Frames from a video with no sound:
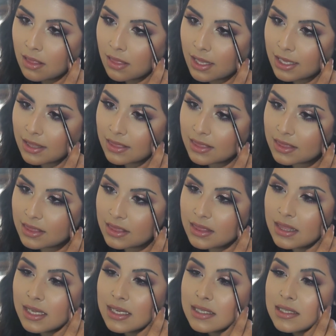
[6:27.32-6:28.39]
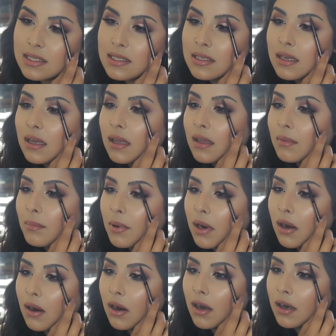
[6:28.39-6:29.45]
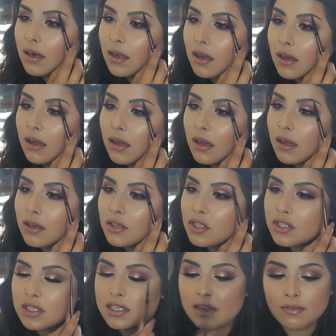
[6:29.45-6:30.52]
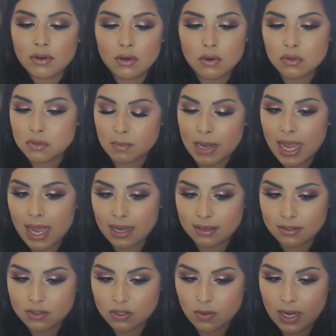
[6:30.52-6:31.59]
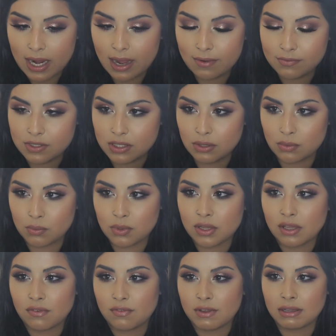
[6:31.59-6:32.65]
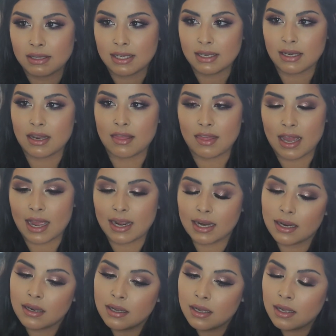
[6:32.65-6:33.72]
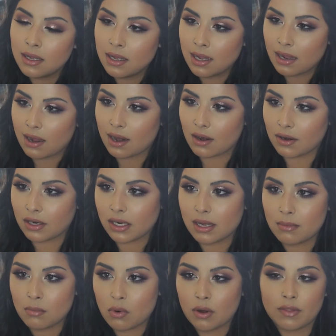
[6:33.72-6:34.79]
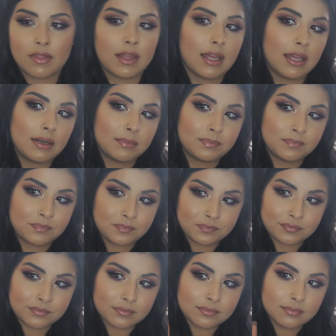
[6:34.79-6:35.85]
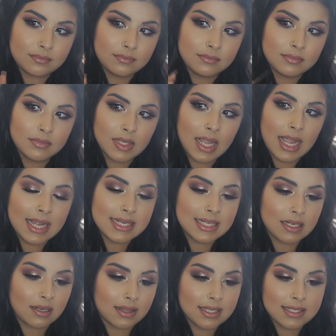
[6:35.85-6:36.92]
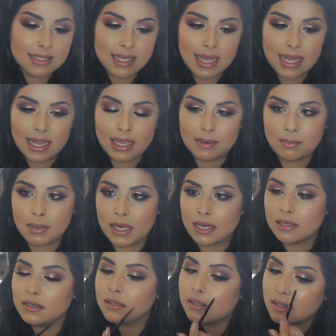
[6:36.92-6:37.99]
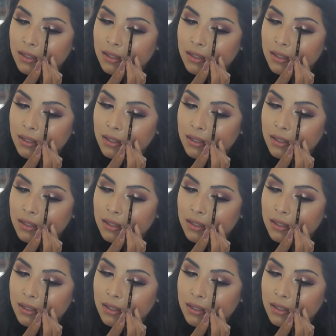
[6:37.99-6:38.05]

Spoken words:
like this part just never grows back. So I have to really fill in that area more than I did on this side, but